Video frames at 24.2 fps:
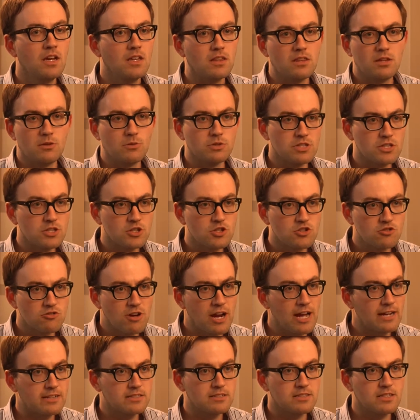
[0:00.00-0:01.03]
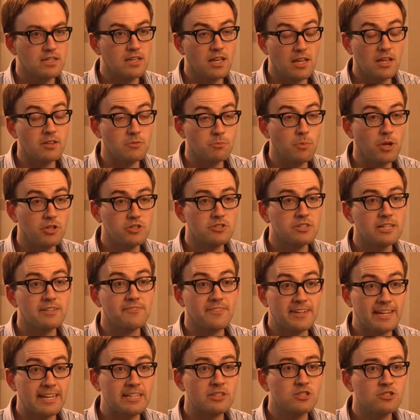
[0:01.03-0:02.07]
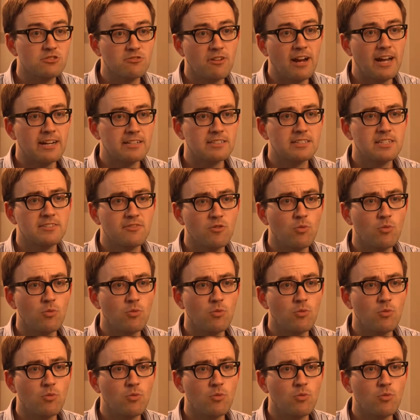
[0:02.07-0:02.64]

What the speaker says: that was interactive, as much as anything interactive